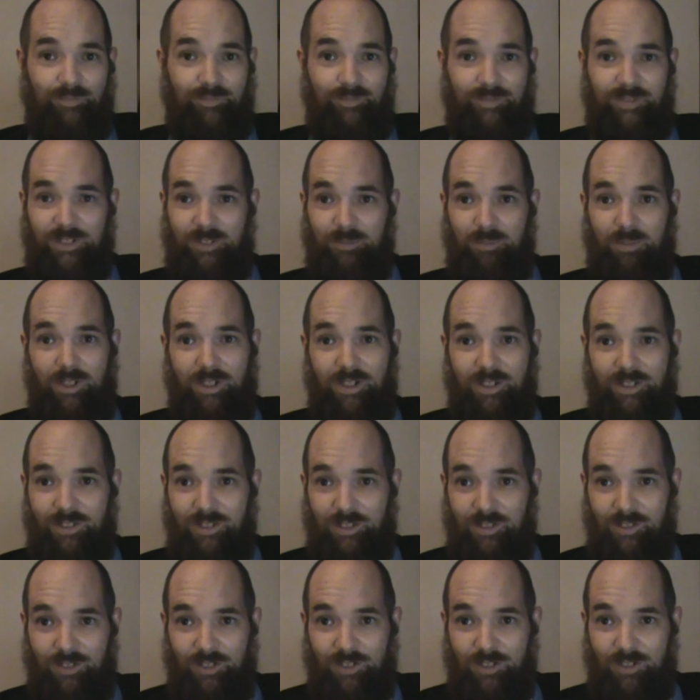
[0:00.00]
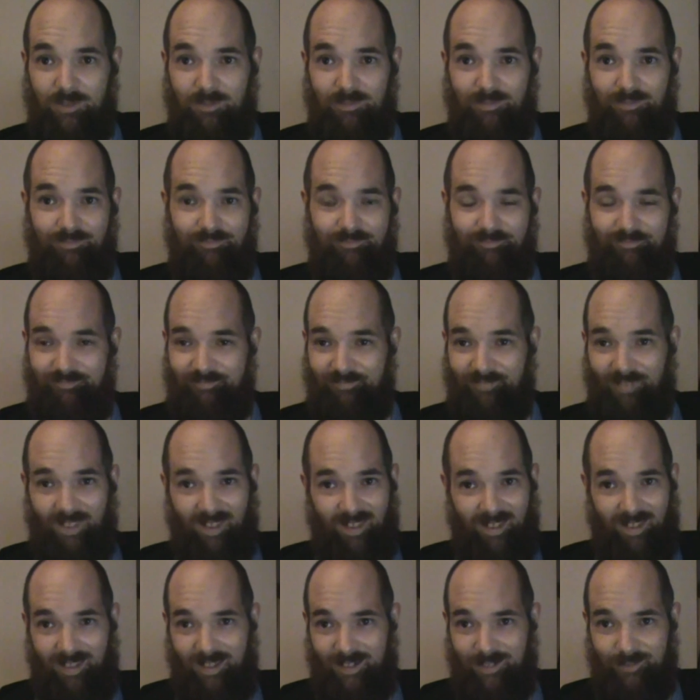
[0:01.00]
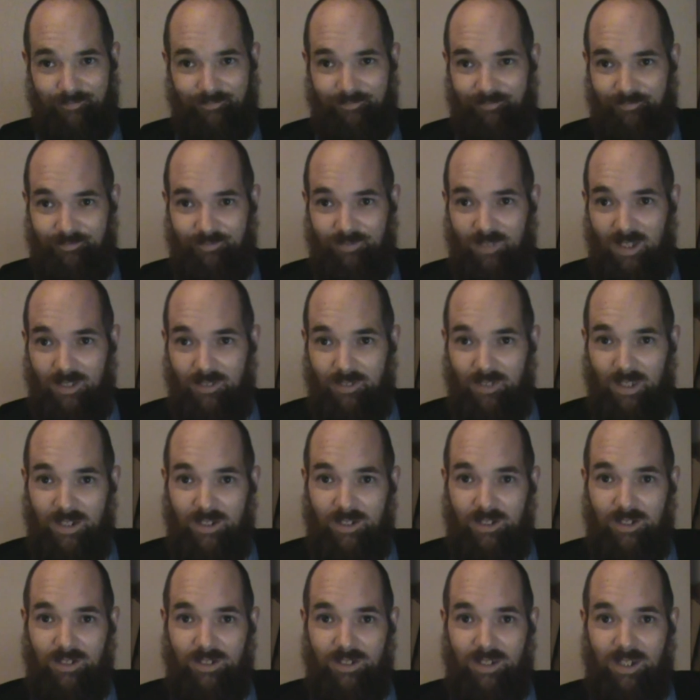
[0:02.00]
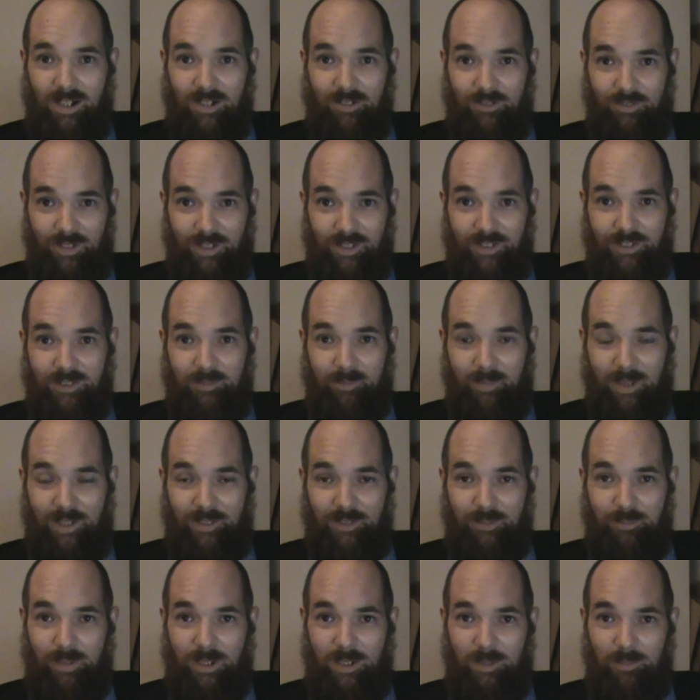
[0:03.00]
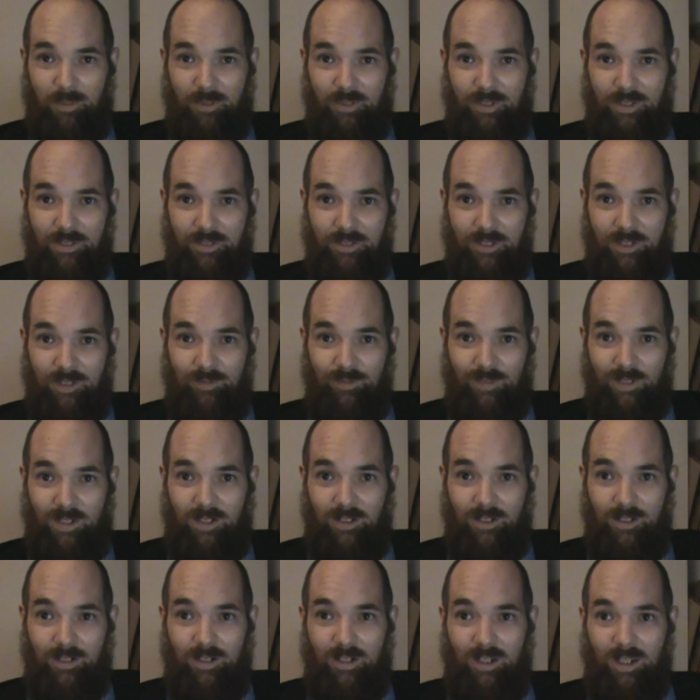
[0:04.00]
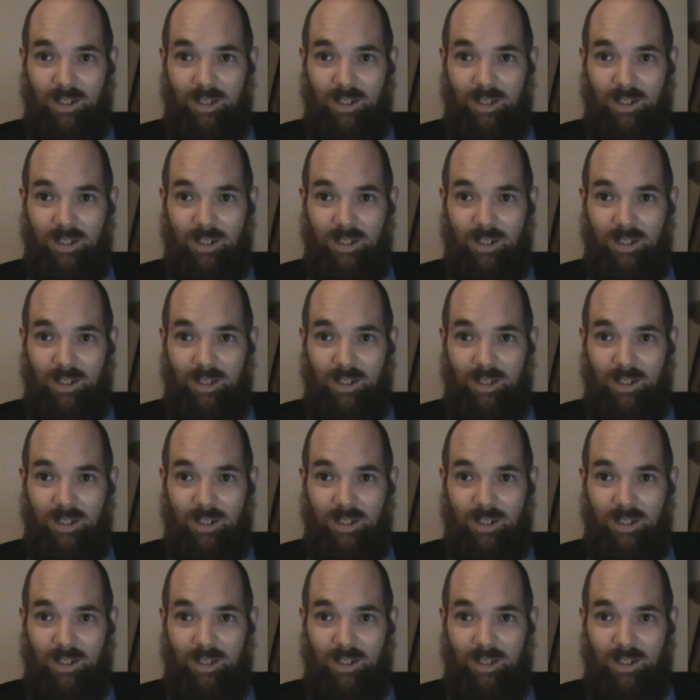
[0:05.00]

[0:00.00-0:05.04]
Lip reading: This place is just, they couldn't care less about the people that live here.